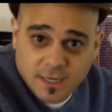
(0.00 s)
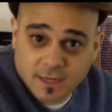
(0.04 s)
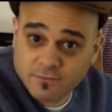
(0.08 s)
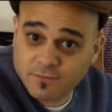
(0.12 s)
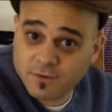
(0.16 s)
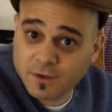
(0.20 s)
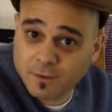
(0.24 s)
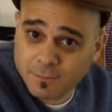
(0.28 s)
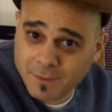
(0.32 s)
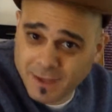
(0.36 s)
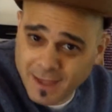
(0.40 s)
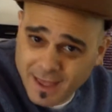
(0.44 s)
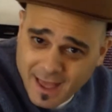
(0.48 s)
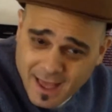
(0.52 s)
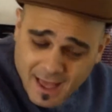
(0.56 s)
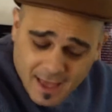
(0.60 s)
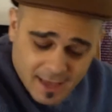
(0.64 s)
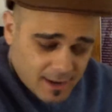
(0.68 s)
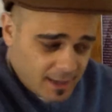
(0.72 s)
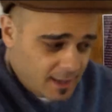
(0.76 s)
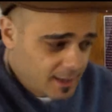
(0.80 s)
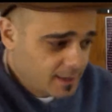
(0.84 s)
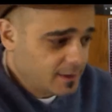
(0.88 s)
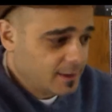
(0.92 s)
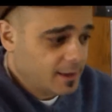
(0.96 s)
today? I've got my
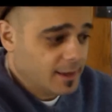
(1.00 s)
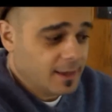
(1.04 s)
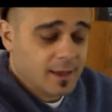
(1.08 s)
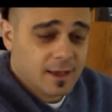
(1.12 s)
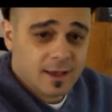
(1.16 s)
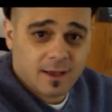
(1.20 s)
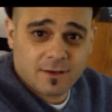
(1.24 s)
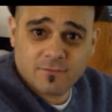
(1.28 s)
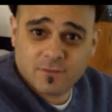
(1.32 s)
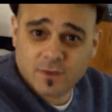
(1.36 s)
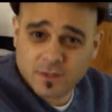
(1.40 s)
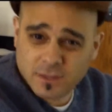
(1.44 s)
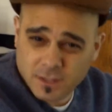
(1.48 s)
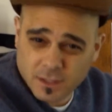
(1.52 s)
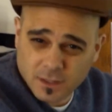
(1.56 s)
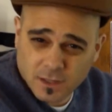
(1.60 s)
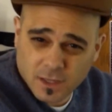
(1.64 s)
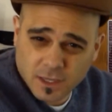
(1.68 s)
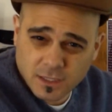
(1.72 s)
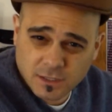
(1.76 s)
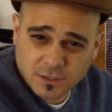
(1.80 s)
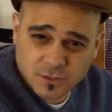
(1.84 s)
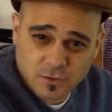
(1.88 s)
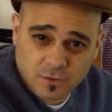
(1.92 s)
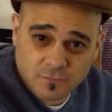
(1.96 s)
hat on. I've got the
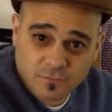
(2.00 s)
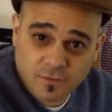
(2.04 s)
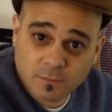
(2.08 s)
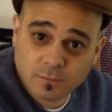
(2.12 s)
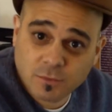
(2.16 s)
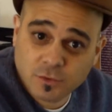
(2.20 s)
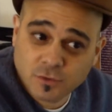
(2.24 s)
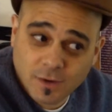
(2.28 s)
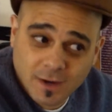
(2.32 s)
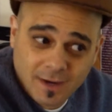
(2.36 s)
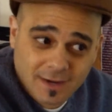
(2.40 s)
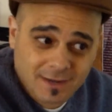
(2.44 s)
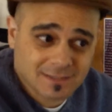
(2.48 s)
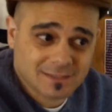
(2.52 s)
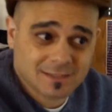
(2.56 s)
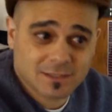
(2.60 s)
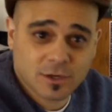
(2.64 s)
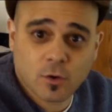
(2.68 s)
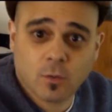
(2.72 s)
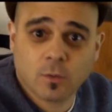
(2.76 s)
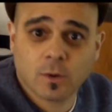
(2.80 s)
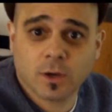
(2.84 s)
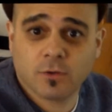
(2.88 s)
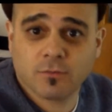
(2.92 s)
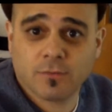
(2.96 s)
lights off. I'm trying to
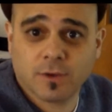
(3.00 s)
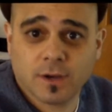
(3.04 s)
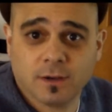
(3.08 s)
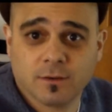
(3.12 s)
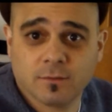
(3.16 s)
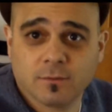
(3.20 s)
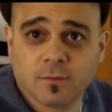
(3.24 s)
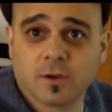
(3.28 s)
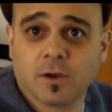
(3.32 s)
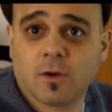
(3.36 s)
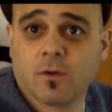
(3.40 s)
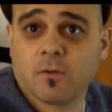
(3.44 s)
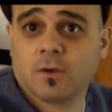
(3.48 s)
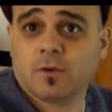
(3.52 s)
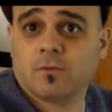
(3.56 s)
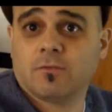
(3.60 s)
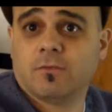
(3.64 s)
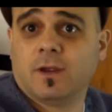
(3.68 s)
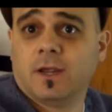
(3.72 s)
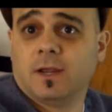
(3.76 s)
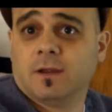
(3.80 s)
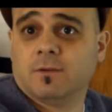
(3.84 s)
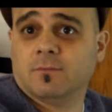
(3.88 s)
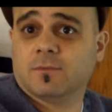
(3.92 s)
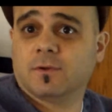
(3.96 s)
go green. I'm going
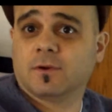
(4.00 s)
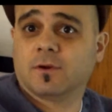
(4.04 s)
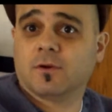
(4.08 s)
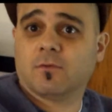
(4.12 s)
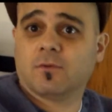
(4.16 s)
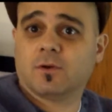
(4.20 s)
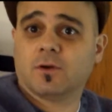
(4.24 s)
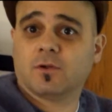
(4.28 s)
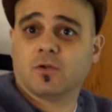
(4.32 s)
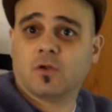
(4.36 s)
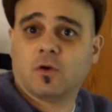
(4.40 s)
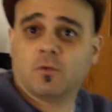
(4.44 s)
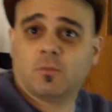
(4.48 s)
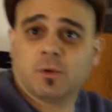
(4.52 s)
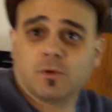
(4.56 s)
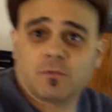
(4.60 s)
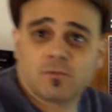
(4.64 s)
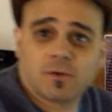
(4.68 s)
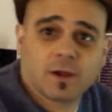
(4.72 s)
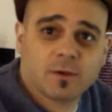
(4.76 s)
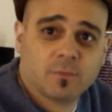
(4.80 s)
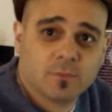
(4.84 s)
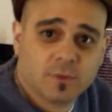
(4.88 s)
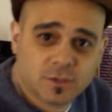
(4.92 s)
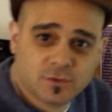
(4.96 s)
green. I'm going global,
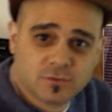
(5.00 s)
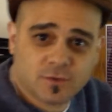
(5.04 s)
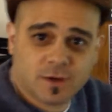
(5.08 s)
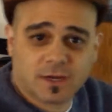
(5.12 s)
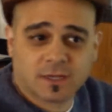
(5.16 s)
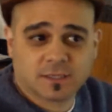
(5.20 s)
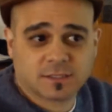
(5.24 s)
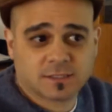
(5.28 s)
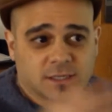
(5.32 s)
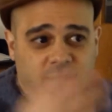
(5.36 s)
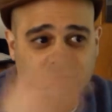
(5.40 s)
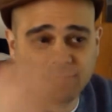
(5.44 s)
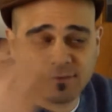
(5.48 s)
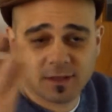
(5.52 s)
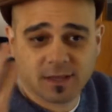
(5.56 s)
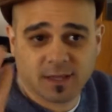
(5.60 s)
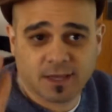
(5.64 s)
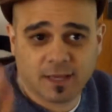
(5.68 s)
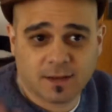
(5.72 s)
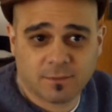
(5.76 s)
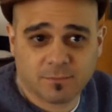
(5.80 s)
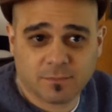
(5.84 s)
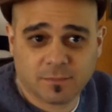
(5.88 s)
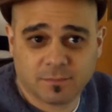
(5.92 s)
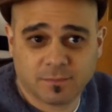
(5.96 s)
right? Yeah. I'm trying to save the
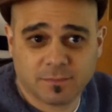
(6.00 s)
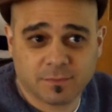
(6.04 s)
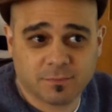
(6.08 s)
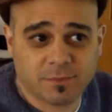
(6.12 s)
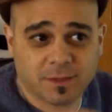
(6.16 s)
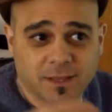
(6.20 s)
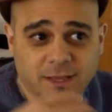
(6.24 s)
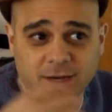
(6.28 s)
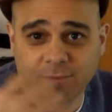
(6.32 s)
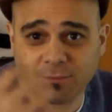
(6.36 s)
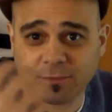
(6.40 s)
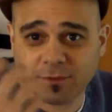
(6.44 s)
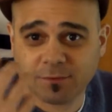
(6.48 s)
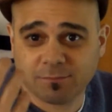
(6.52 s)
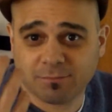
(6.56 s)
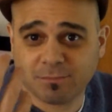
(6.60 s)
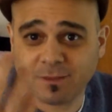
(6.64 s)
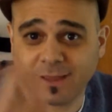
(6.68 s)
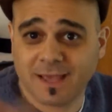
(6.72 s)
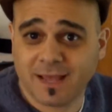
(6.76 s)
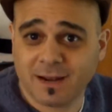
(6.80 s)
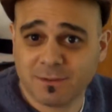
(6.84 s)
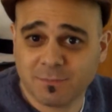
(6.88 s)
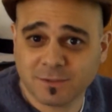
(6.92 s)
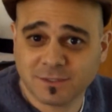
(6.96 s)
hmm. anim- flammable
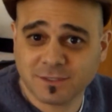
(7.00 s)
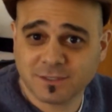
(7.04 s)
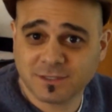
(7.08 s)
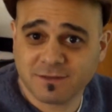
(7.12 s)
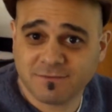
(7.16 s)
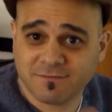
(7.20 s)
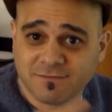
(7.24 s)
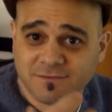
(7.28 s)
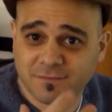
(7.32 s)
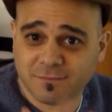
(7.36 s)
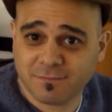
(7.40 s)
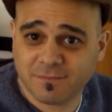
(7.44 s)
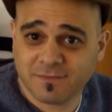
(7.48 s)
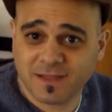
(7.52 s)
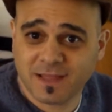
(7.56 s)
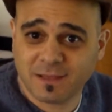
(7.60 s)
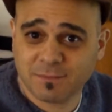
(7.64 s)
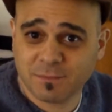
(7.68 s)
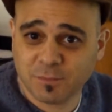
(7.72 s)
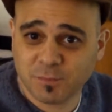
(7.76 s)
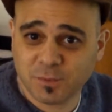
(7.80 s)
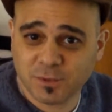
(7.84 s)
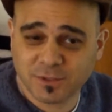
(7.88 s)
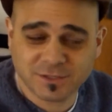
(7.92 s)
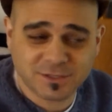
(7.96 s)
animals, the
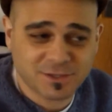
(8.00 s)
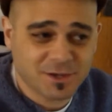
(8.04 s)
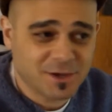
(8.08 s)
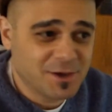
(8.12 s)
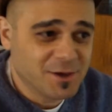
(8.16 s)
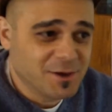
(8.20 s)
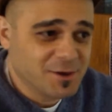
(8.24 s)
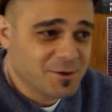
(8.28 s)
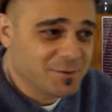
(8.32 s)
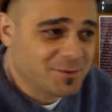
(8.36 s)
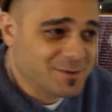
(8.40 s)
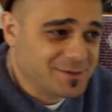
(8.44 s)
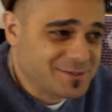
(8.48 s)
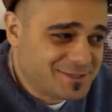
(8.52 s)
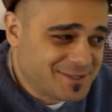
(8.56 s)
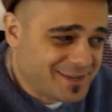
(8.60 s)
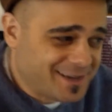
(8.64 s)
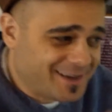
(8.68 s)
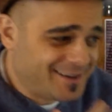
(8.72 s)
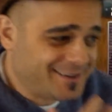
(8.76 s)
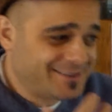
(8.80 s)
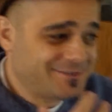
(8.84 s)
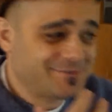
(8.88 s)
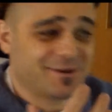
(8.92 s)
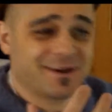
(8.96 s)
flammables.
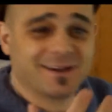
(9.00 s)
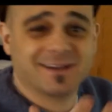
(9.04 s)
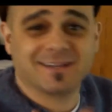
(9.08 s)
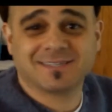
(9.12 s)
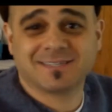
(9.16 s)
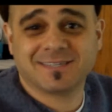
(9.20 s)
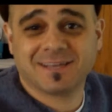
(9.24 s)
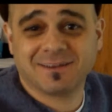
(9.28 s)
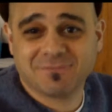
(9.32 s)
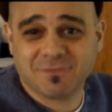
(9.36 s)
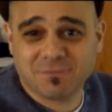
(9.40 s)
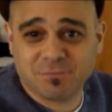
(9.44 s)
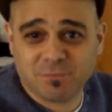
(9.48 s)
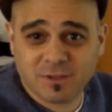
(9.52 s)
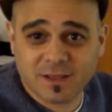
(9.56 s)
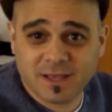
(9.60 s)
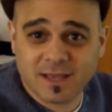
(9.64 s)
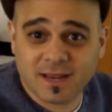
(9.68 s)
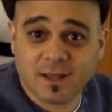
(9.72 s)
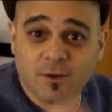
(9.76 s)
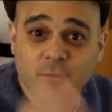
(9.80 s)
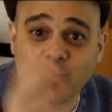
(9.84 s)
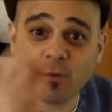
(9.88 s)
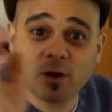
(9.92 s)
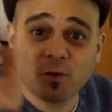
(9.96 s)
We're trying to save the
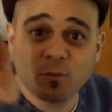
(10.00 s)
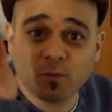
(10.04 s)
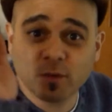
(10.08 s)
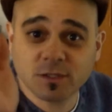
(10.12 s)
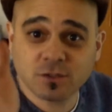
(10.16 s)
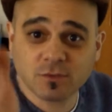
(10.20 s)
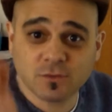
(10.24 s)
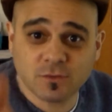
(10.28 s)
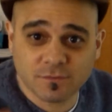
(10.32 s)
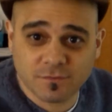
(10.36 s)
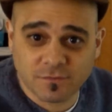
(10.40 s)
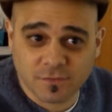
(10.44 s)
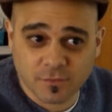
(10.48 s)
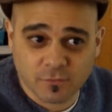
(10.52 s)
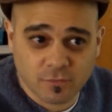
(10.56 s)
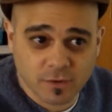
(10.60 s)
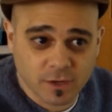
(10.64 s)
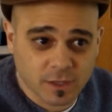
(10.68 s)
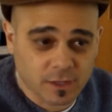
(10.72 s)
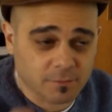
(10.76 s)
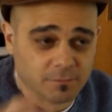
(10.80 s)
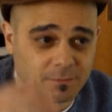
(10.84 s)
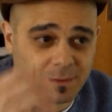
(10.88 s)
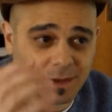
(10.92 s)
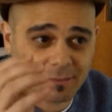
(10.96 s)
planet. What are we doing for
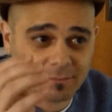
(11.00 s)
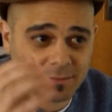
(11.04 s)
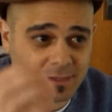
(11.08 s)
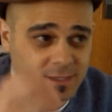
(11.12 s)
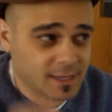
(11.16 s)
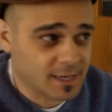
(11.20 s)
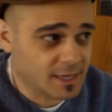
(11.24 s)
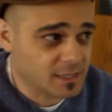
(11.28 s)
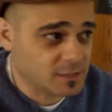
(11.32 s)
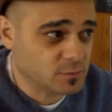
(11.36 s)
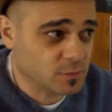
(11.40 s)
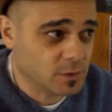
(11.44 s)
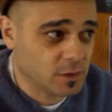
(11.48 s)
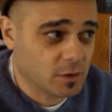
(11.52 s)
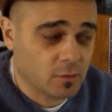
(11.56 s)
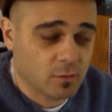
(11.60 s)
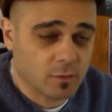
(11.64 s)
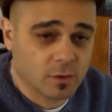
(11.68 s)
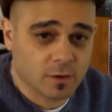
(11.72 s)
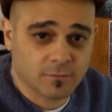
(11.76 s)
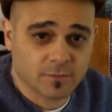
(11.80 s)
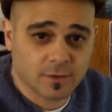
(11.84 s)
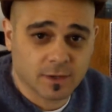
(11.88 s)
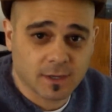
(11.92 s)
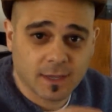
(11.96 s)
real? Mom and dads, we're
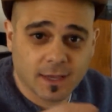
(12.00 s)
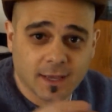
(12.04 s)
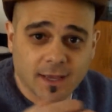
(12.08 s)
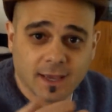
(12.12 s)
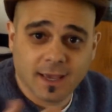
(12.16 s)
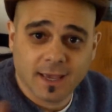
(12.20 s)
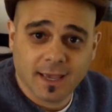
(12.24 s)
going over